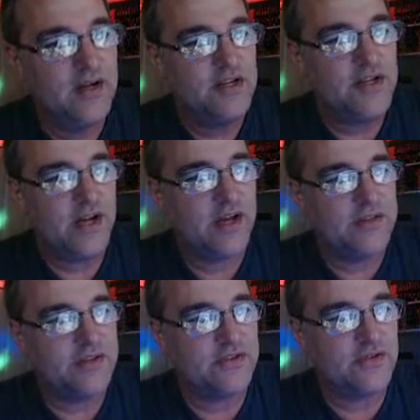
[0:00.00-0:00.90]
check out the
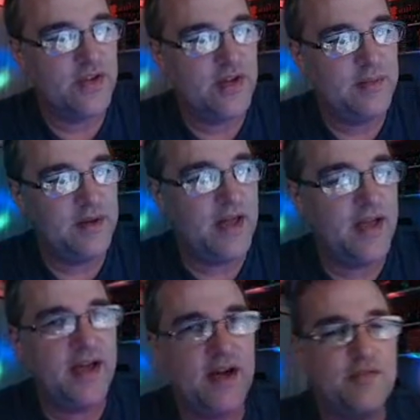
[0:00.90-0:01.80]
stream and
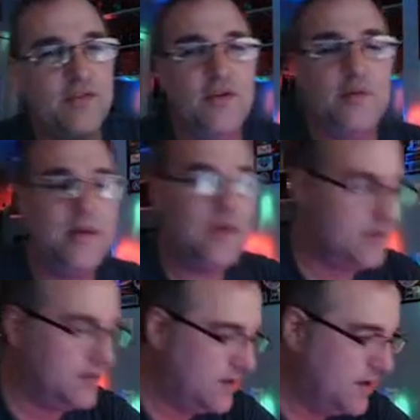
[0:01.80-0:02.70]
hang out for a little bit
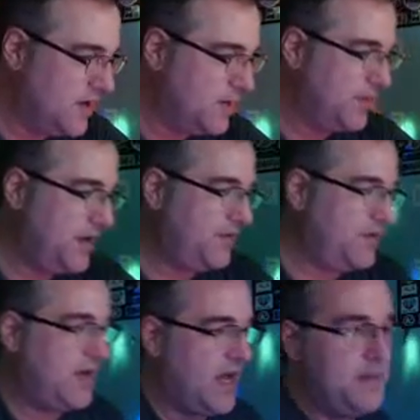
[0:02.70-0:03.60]
and play a few
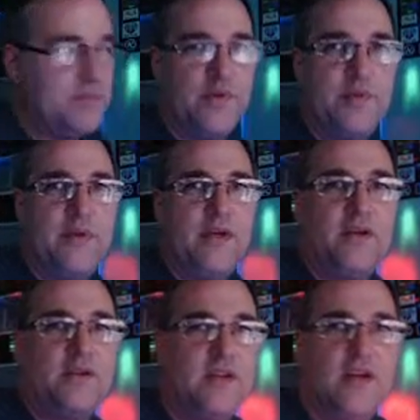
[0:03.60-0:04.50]
games with me
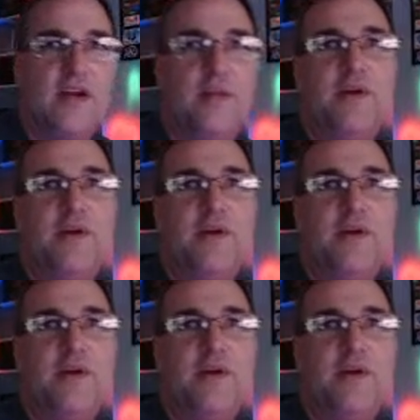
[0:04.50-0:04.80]
here tonight.